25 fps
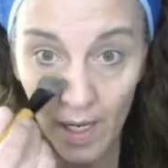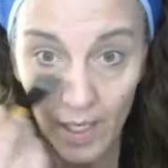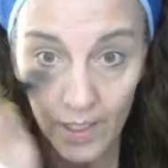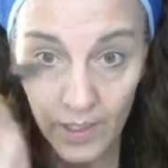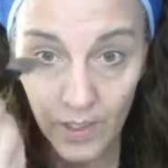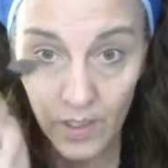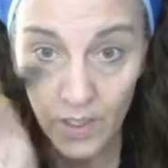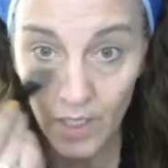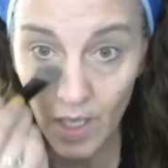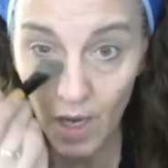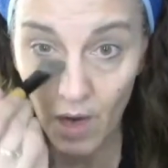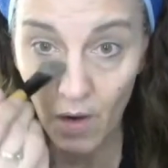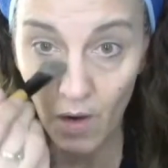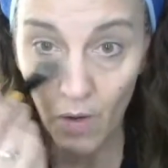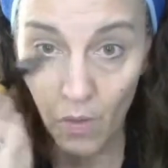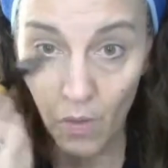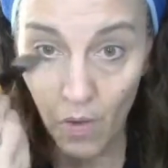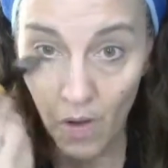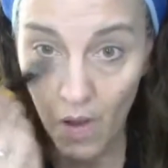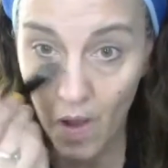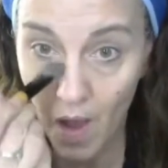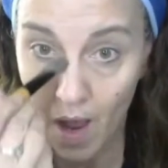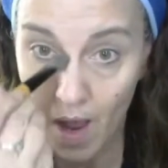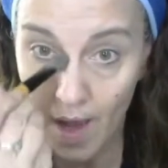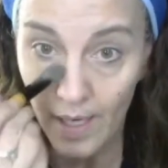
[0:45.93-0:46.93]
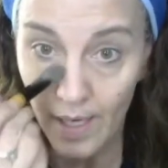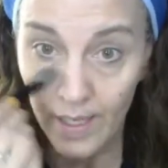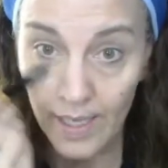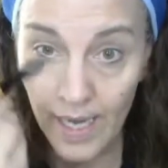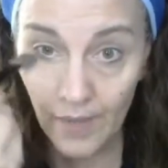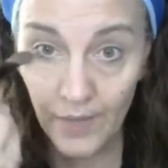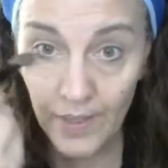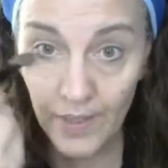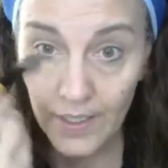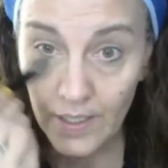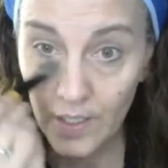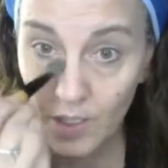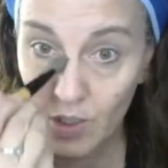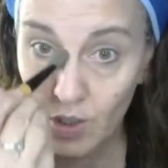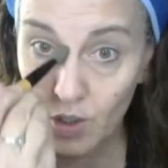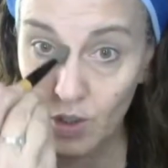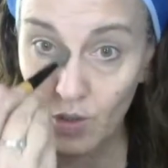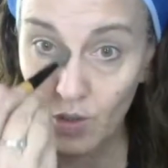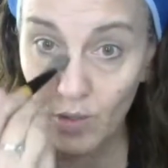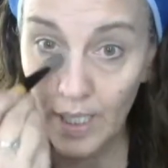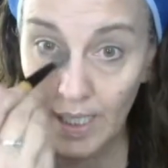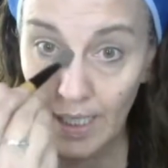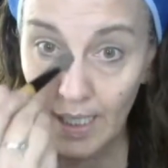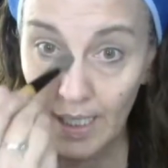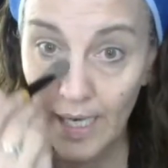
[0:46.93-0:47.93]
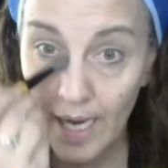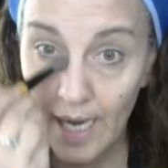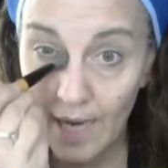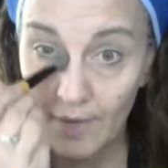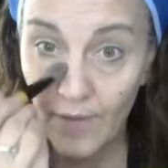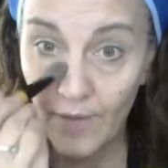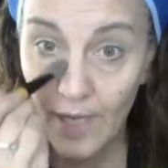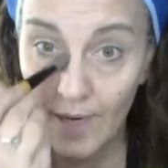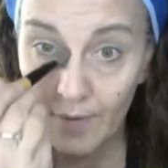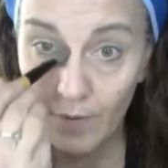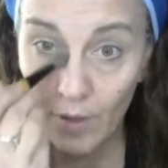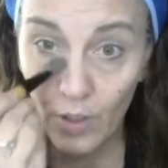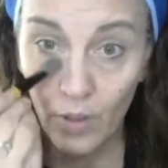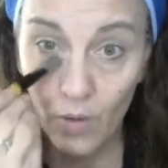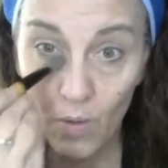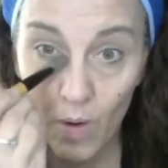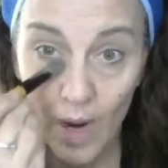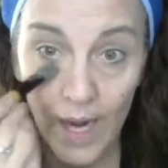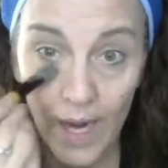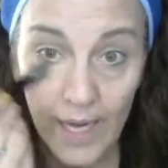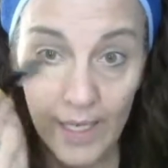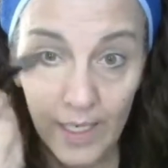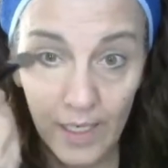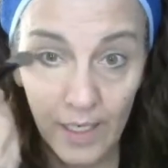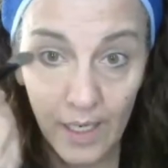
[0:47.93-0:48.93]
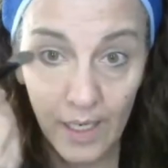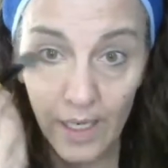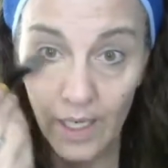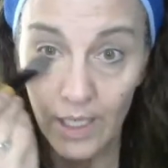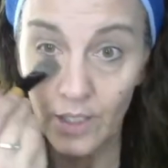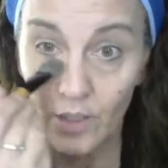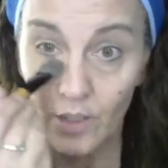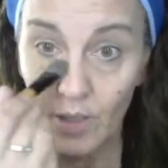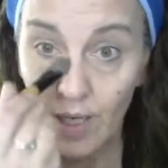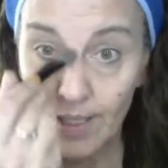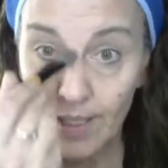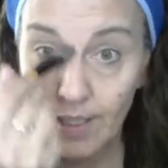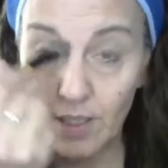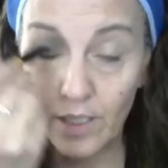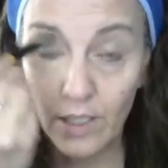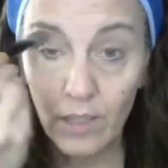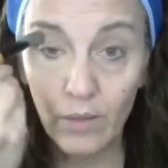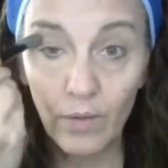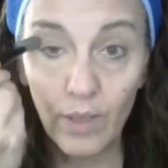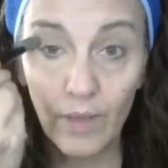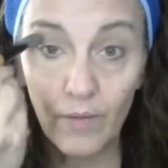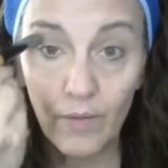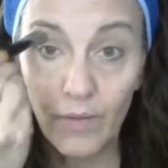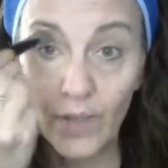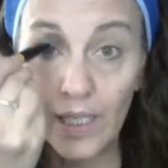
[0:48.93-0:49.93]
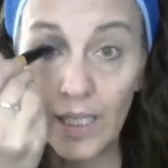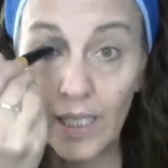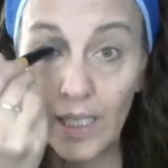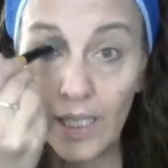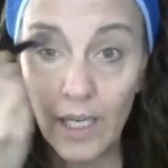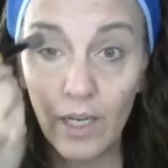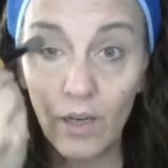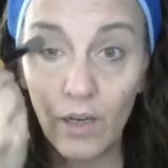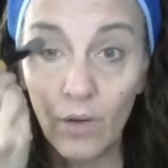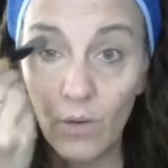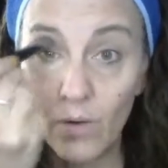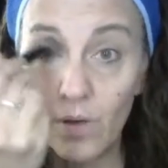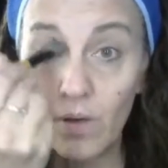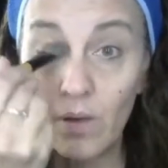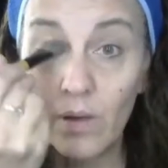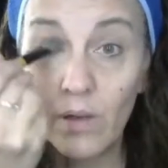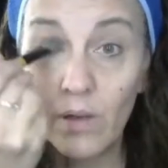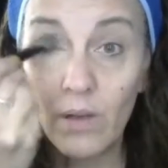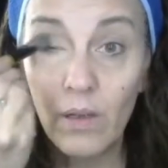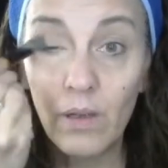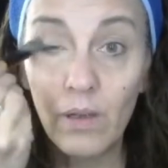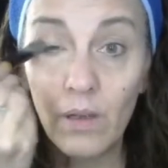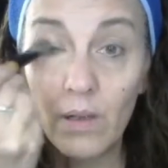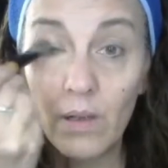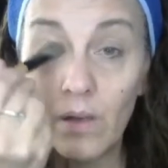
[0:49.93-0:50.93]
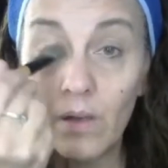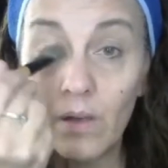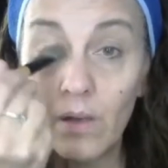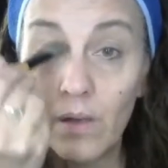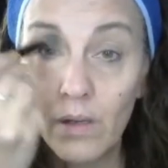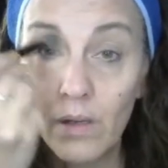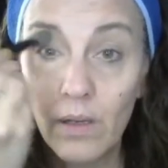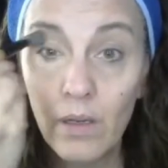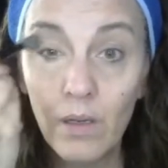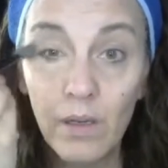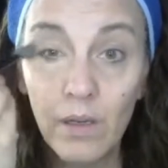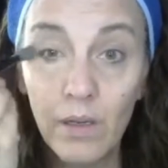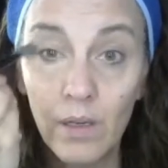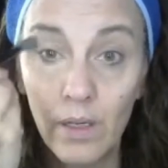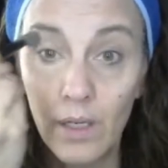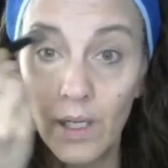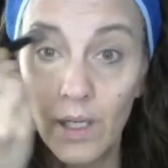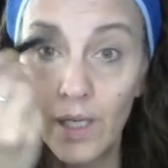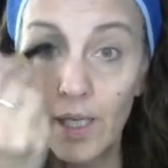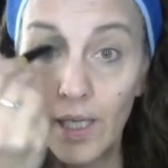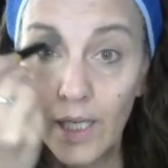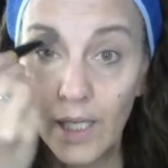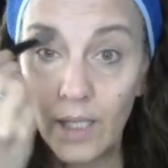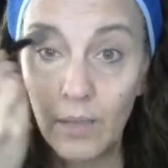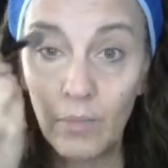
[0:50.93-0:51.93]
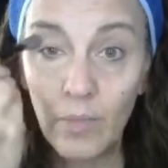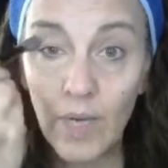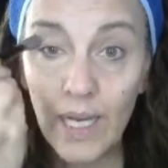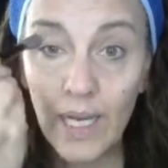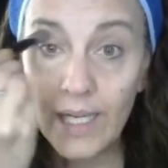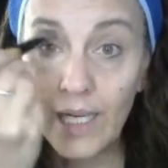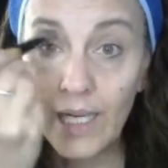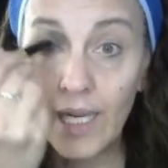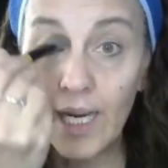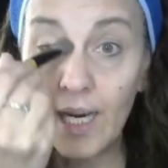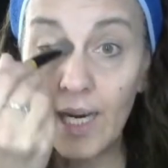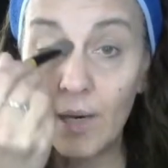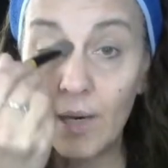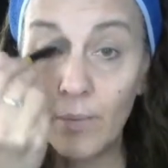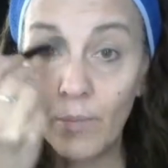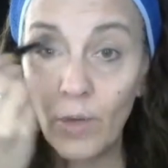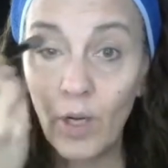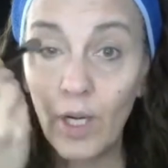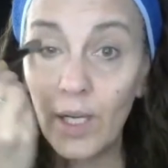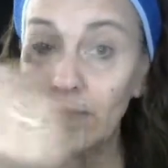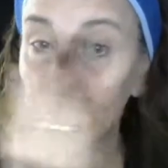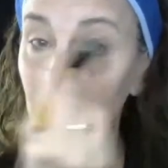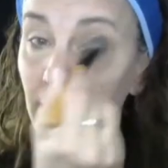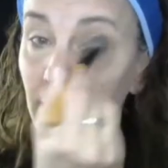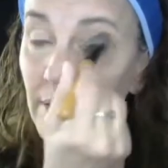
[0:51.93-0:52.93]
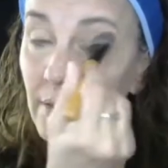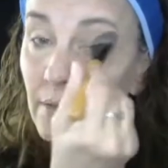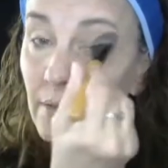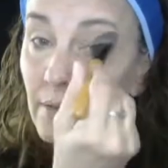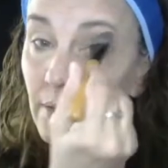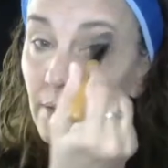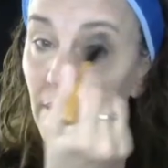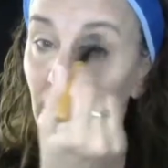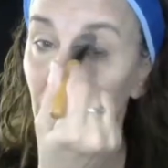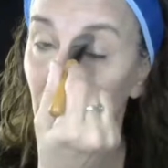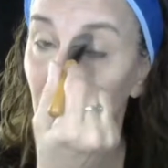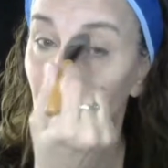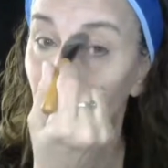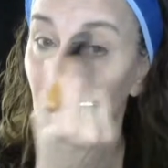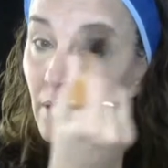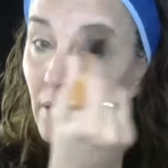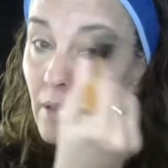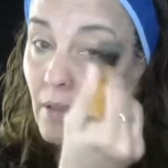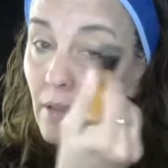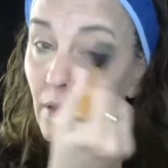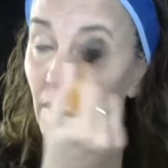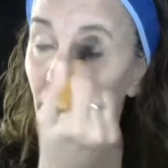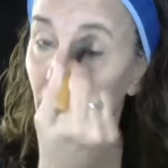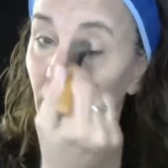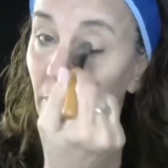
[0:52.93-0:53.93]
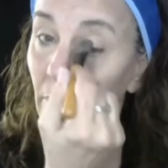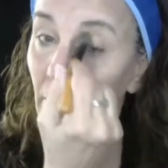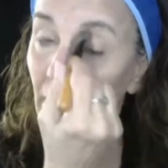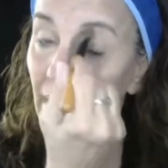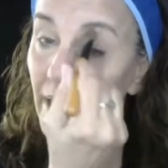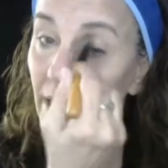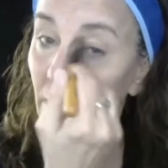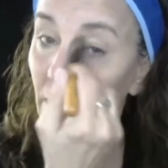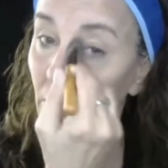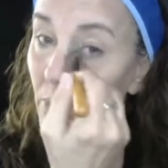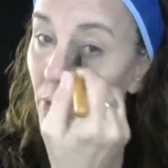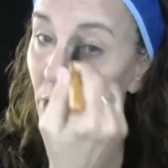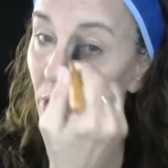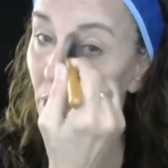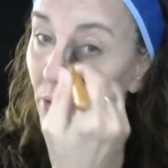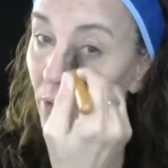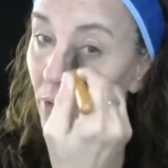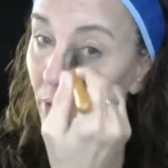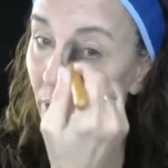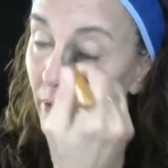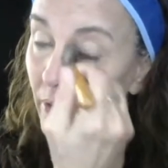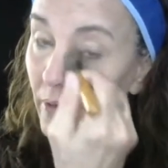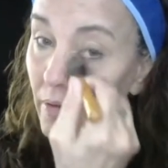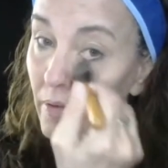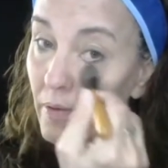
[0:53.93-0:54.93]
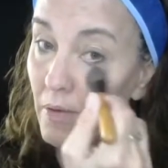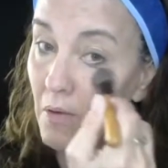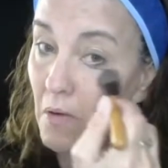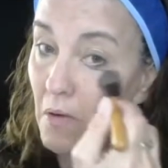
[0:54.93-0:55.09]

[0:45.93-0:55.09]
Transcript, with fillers: So now this is tricky. I've never quite tried to do a video in my camera on my computer.